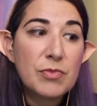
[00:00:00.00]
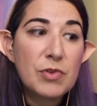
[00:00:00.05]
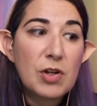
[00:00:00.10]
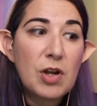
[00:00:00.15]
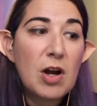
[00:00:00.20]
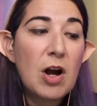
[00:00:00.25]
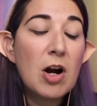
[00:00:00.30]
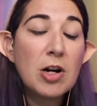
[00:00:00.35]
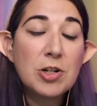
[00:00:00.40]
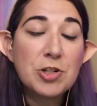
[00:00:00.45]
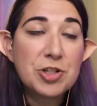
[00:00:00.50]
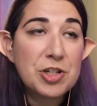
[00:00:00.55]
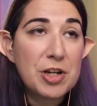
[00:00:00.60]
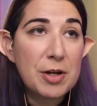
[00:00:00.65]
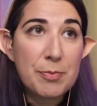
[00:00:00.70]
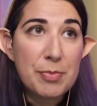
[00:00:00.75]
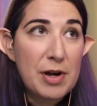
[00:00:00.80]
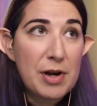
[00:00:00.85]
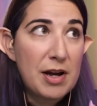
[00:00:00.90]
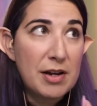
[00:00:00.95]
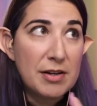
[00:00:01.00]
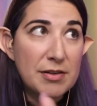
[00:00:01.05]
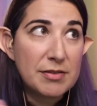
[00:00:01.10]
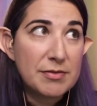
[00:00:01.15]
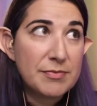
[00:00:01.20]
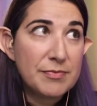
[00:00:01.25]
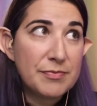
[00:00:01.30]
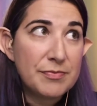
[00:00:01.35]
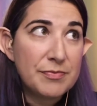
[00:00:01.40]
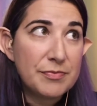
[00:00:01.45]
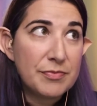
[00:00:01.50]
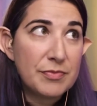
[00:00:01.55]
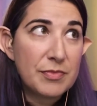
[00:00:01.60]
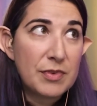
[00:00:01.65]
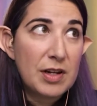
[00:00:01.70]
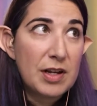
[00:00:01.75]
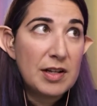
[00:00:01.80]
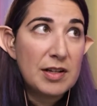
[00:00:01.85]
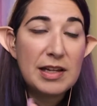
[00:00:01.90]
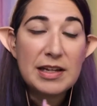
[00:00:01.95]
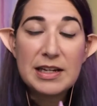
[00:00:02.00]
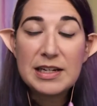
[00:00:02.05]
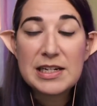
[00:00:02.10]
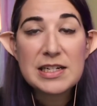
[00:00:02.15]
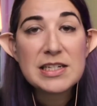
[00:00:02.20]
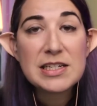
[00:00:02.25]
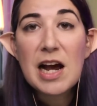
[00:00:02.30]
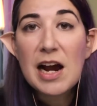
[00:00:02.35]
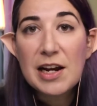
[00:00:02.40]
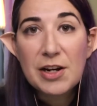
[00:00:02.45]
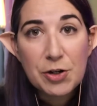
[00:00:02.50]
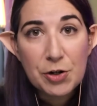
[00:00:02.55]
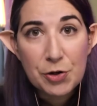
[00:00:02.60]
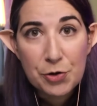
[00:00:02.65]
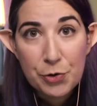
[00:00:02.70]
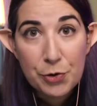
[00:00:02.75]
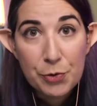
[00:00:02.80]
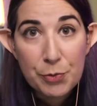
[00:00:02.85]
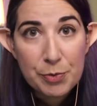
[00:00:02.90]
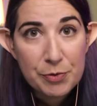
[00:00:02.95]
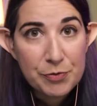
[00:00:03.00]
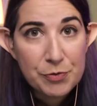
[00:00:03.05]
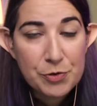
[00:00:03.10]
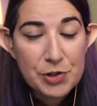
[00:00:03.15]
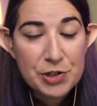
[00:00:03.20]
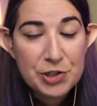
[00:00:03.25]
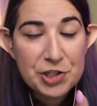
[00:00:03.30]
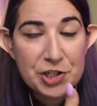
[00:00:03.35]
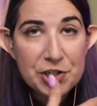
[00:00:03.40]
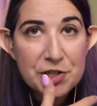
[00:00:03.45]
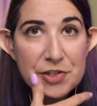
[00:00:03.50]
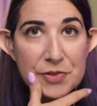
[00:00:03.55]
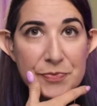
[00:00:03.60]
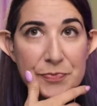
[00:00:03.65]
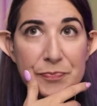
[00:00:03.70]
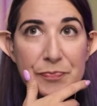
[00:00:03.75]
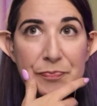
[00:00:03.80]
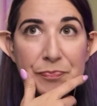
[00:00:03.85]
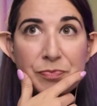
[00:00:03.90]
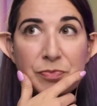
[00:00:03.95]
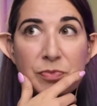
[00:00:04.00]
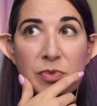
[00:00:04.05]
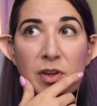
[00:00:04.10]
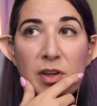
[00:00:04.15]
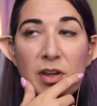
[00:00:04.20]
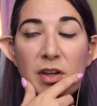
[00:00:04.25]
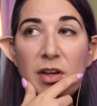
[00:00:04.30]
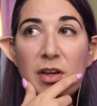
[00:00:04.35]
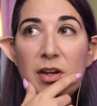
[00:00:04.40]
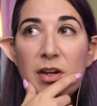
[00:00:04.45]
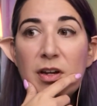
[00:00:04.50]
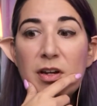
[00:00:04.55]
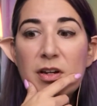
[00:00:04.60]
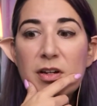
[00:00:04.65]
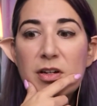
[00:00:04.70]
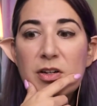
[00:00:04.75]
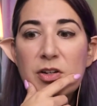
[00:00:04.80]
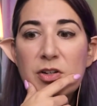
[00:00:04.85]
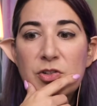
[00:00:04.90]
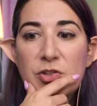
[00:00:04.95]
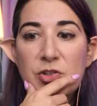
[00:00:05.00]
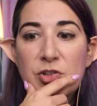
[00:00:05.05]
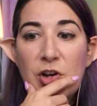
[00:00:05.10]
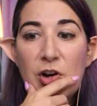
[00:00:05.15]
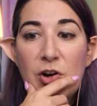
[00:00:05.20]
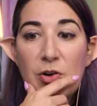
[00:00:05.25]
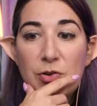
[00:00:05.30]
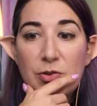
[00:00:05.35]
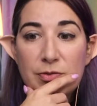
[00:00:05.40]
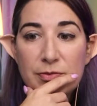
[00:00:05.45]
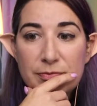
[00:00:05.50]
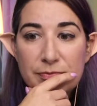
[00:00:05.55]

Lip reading: hardship on like an entire group of creatures. So